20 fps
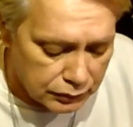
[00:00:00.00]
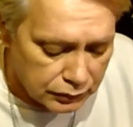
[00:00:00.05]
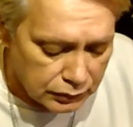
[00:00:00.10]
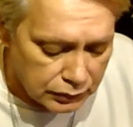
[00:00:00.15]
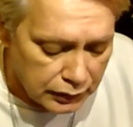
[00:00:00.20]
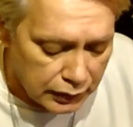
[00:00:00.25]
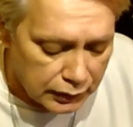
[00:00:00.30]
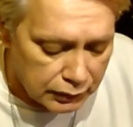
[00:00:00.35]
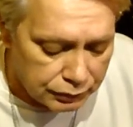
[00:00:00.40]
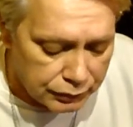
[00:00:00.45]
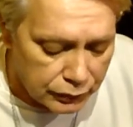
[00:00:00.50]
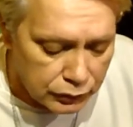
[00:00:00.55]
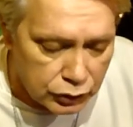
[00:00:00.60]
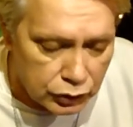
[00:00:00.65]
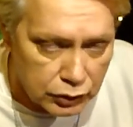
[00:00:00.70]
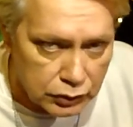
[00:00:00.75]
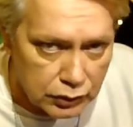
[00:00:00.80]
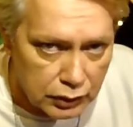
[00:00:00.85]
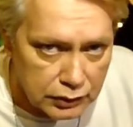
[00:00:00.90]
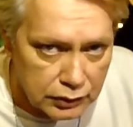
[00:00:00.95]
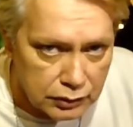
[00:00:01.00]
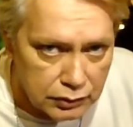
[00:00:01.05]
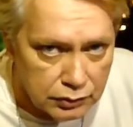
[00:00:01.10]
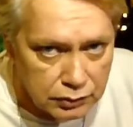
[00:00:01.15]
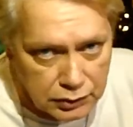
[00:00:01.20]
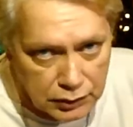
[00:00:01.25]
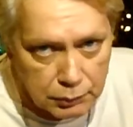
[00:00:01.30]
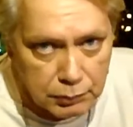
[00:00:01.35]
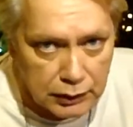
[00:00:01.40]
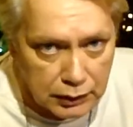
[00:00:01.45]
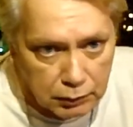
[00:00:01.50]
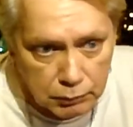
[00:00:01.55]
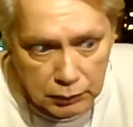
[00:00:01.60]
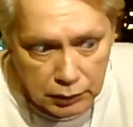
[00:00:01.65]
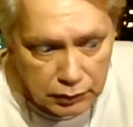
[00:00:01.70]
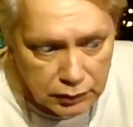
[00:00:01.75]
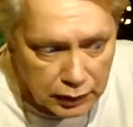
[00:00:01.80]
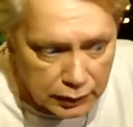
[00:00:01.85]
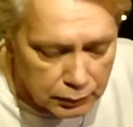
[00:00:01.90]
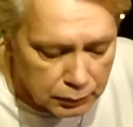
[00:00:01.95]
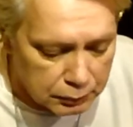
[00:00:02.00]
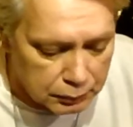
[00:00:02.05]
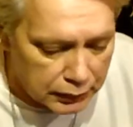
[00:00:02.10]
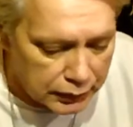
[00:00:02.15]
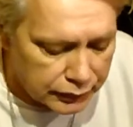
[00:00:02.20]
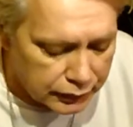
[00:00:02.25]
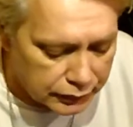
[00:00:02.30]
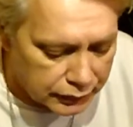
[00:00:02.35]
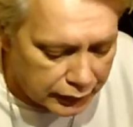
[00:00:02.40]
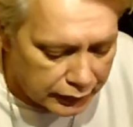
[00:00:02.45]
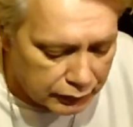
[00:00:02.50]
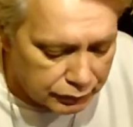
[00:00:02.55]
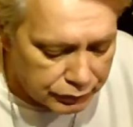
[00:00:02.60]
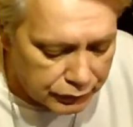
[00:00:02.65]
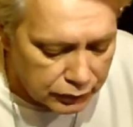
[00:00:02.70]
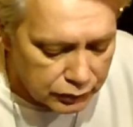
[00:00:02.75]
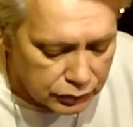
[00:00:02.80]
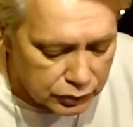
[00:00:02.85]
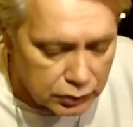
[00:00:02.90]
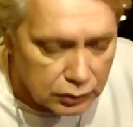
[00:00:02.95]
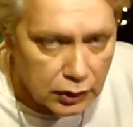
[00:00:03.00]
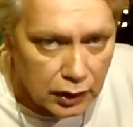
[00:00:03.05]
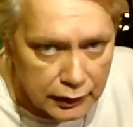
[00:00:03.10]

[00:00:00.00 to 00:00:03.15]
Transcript: near future in September. That'll be your near future.